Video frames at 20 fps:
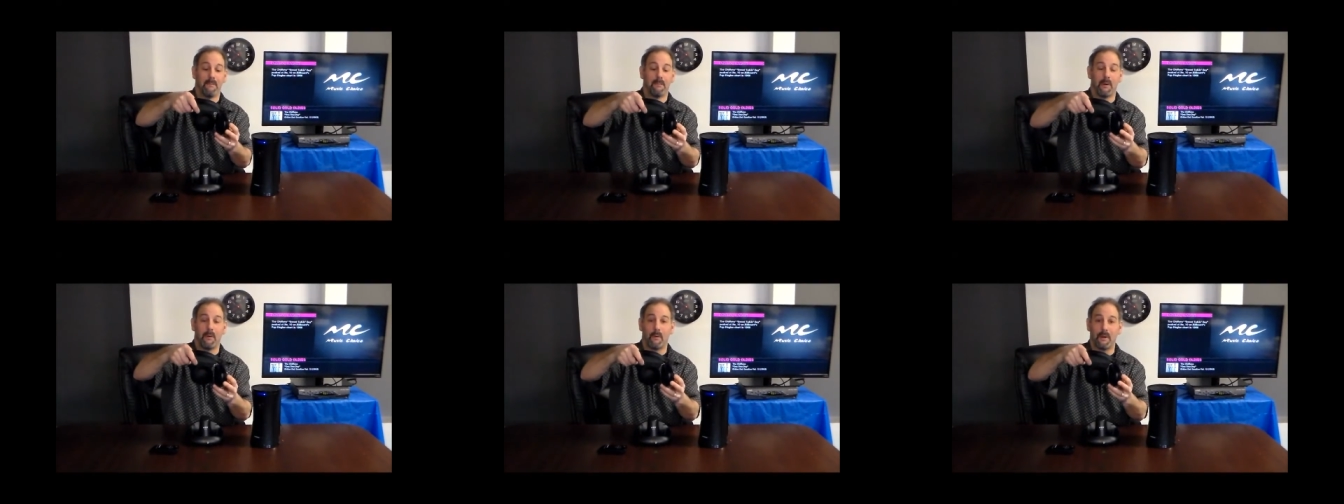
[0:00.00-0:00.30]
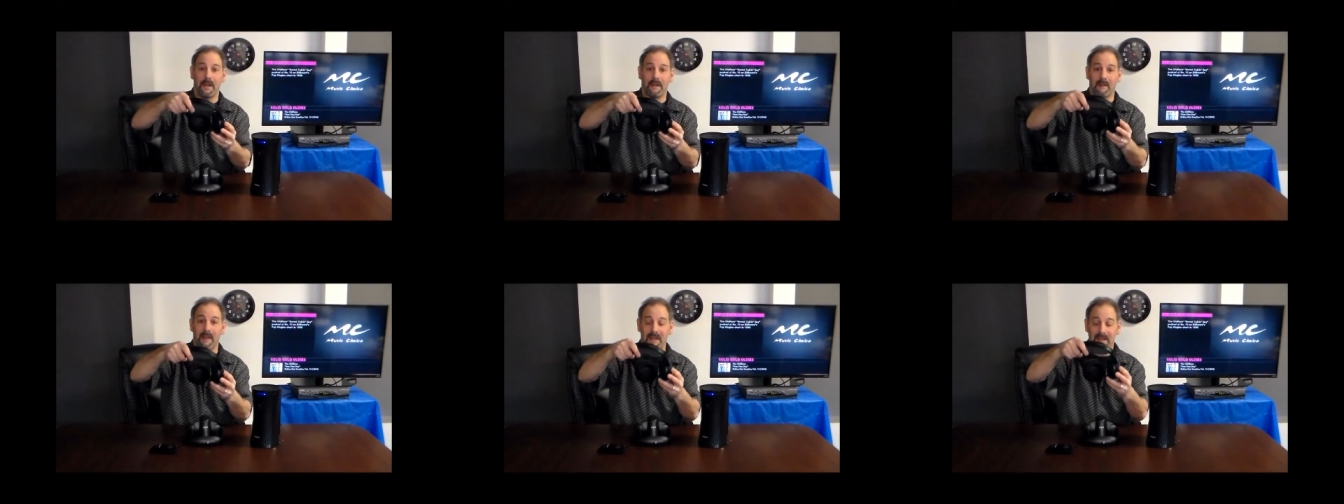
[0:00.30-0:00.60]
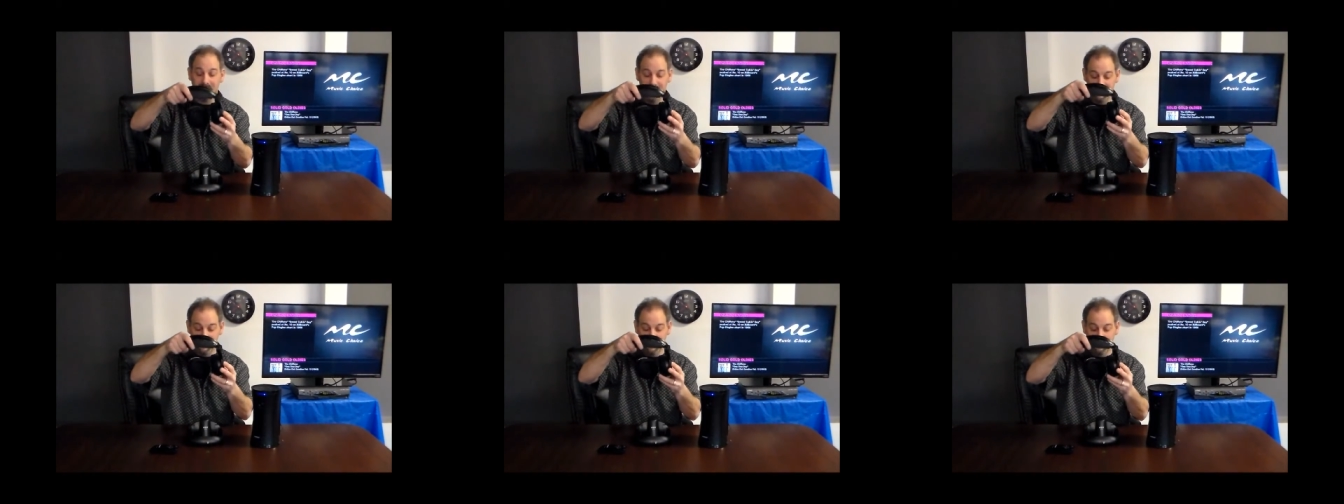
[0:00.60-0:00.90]
But what I
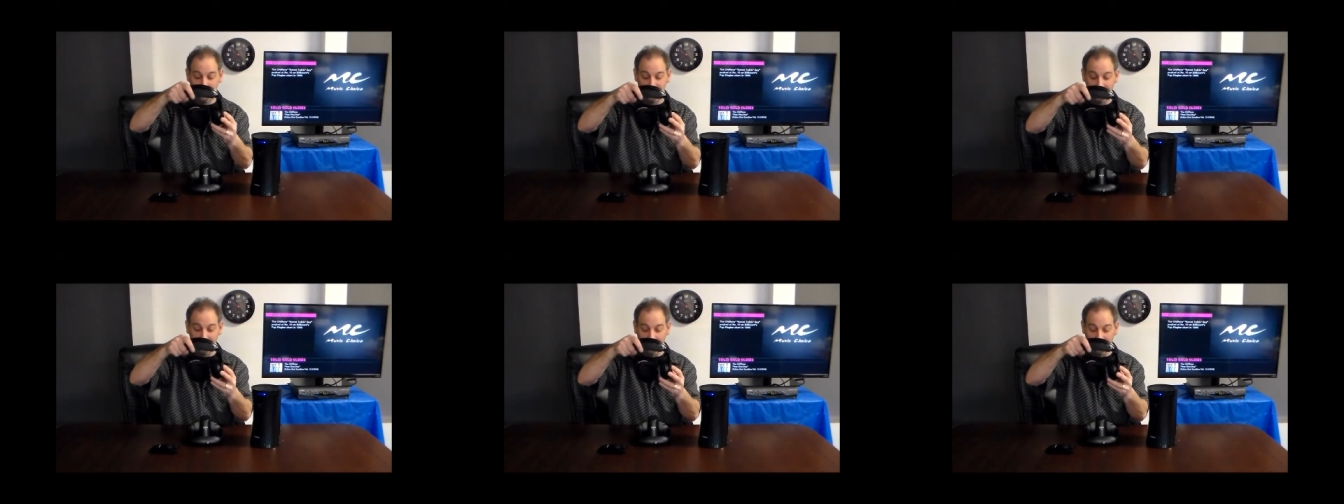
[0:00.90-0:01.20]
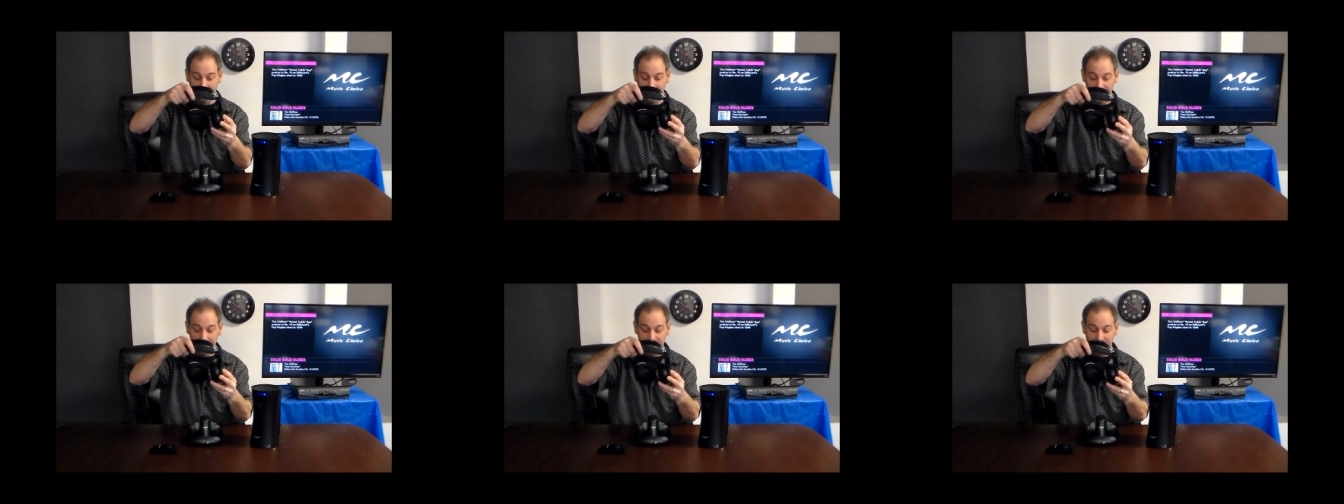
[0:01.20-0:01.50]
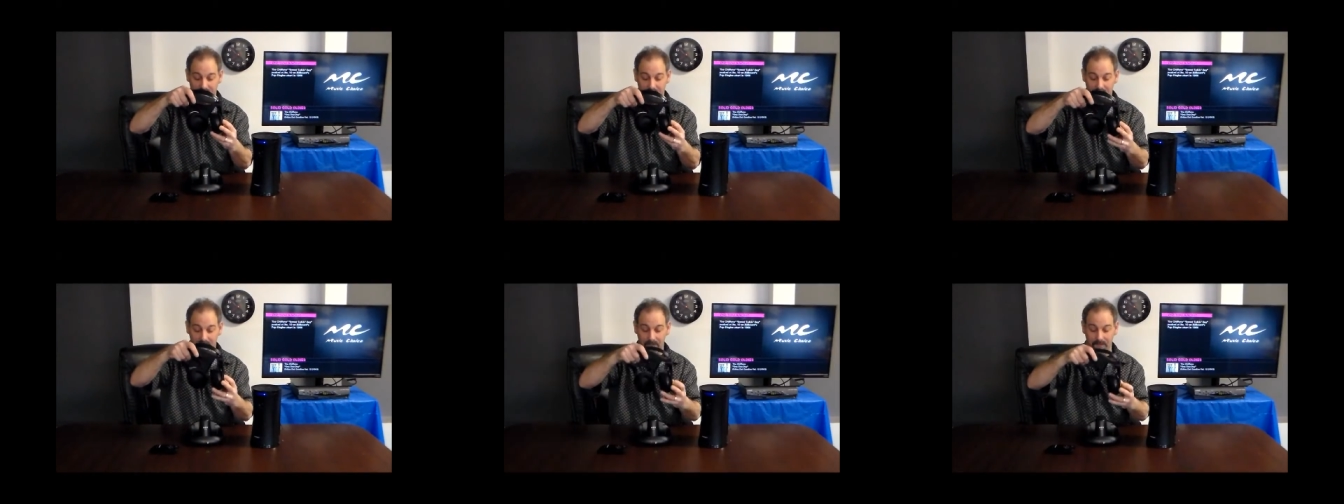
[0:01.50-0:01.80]
like is you can turn these
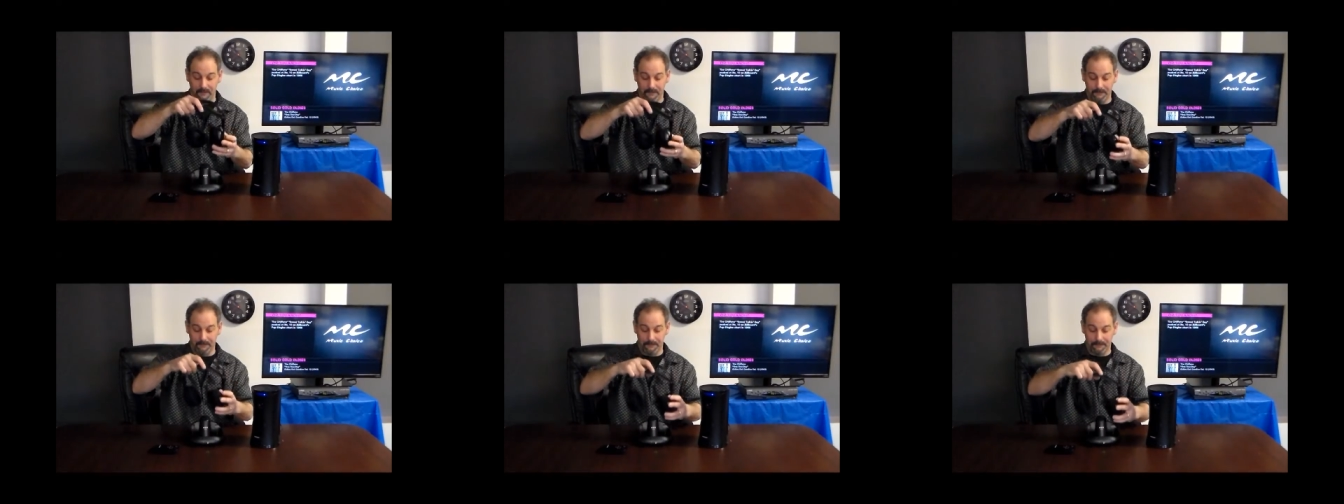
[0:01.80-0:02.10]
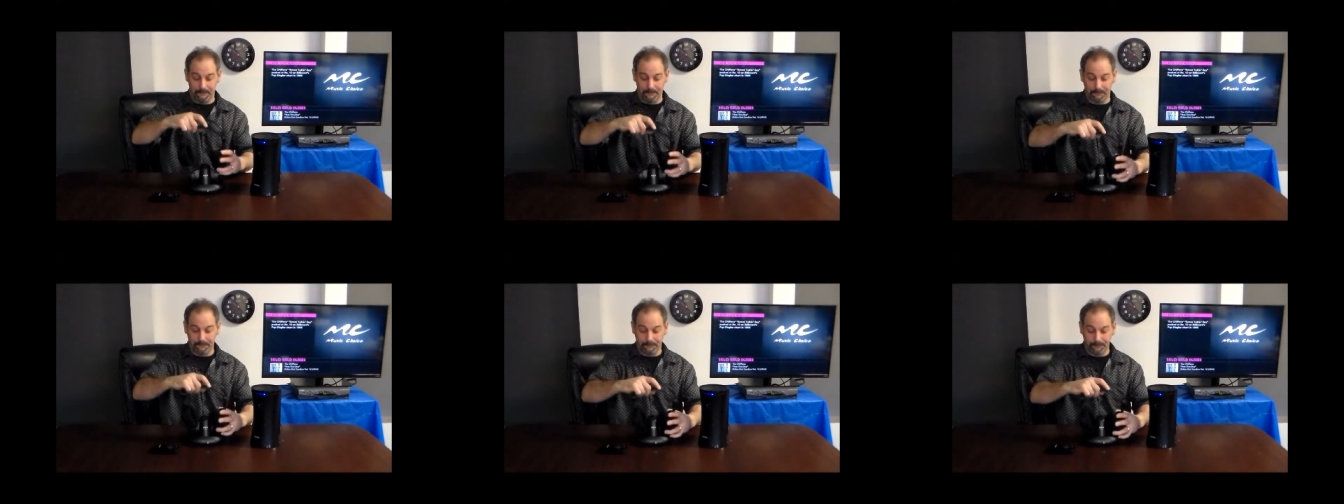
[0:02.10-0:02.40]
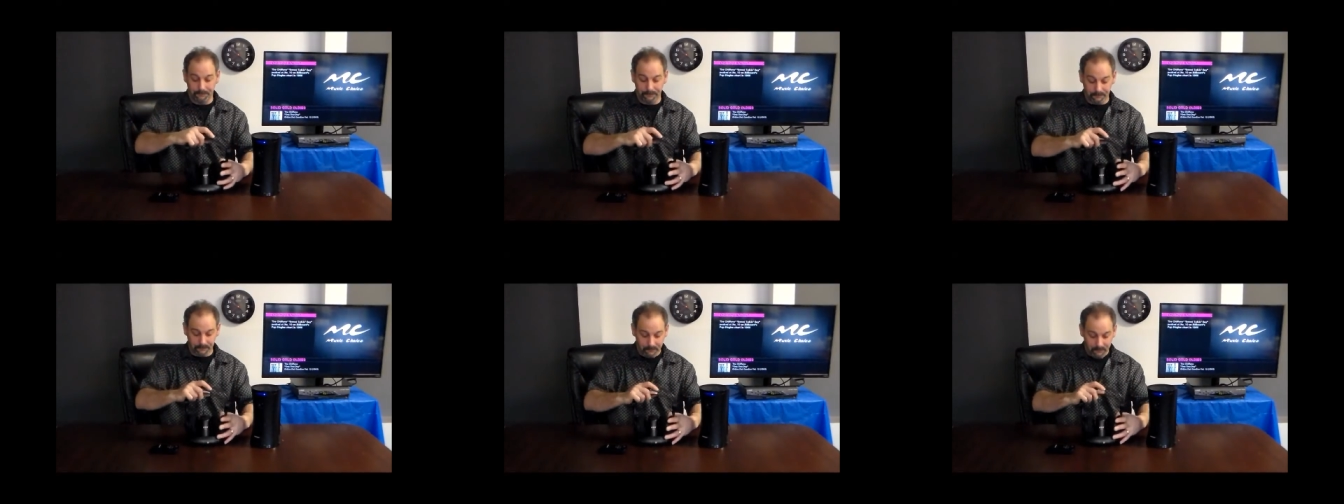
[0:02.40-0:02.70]
off
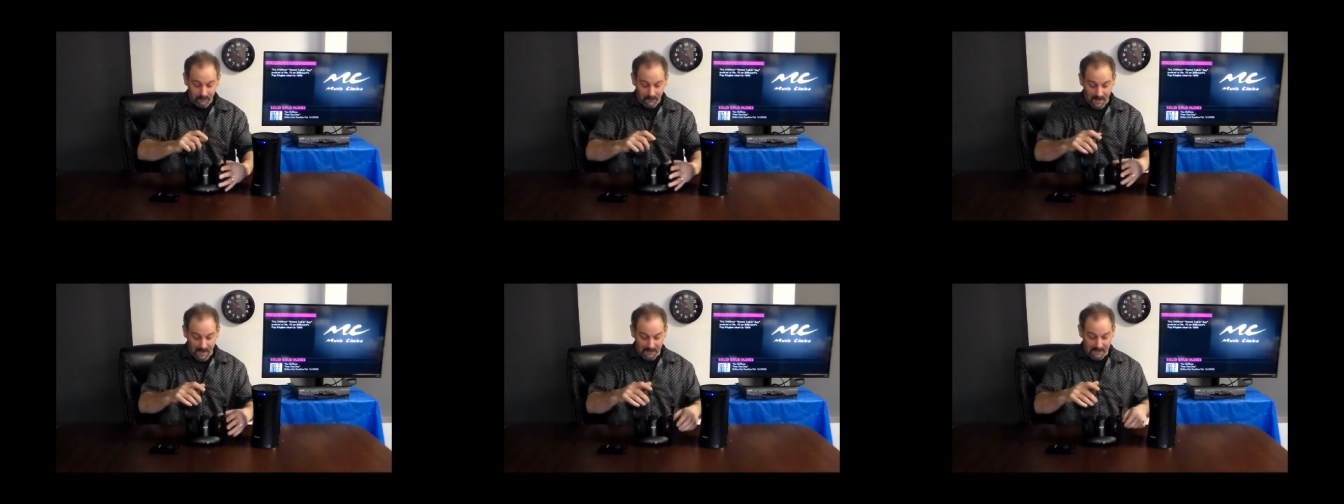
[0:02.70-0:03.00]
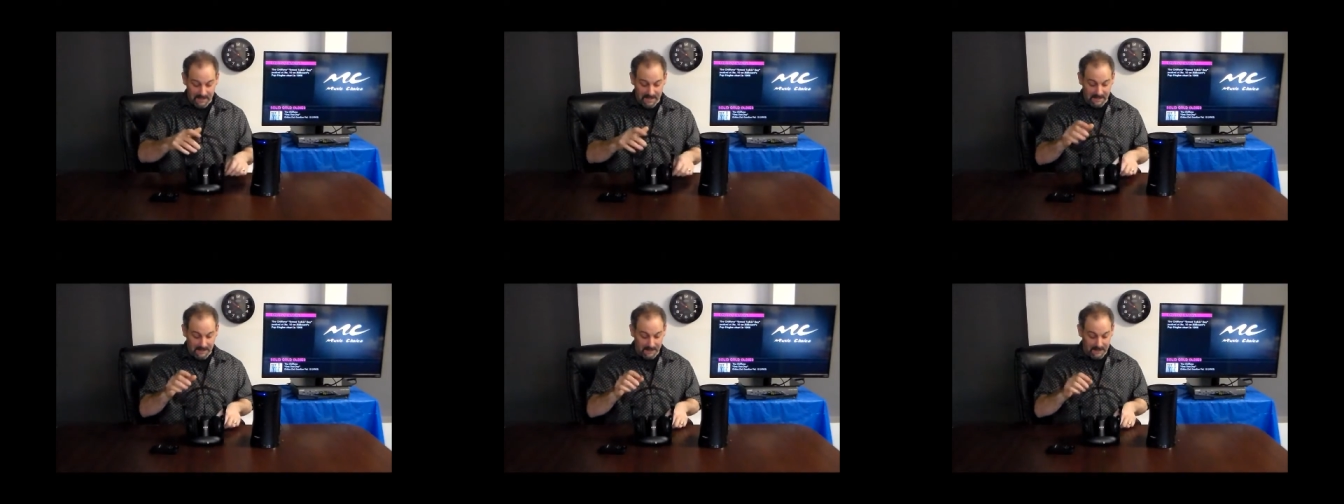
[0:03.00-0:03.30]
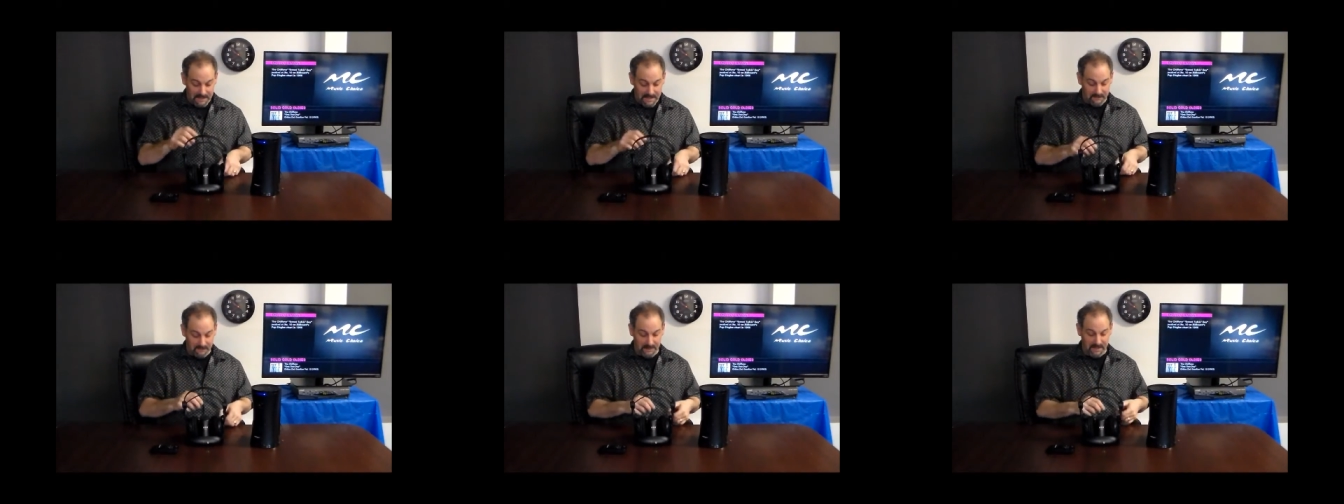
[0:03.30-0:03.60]
at the end of
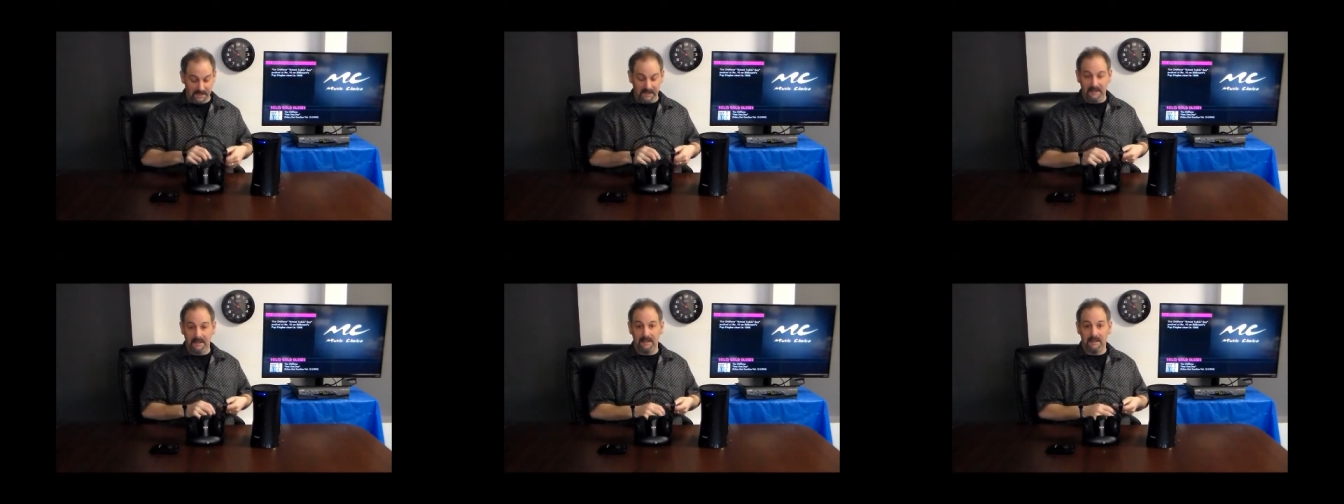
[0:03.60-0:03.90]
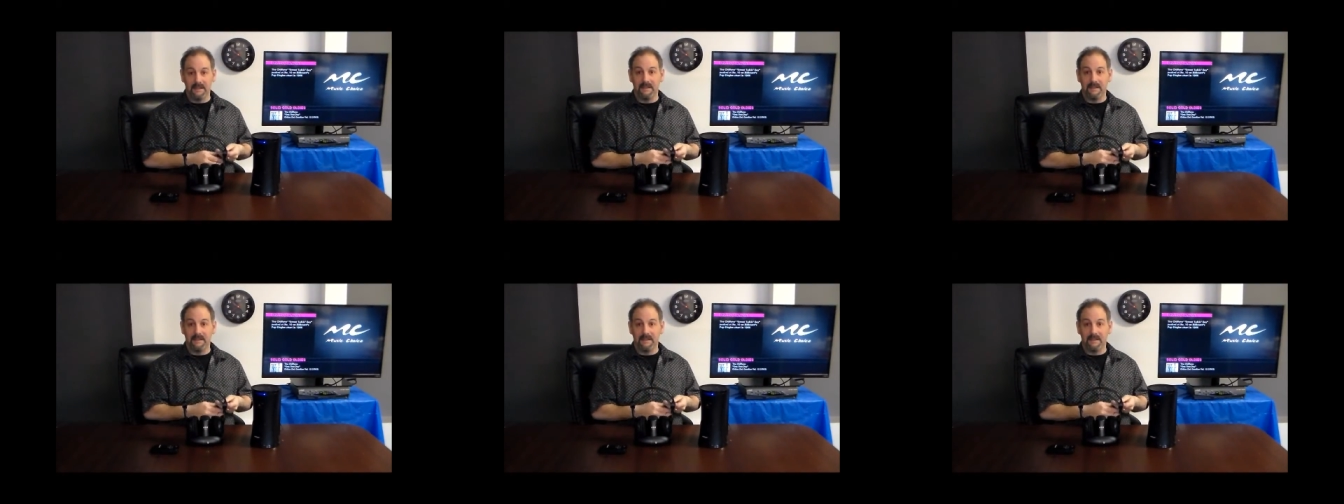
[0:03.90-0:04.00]
the evening,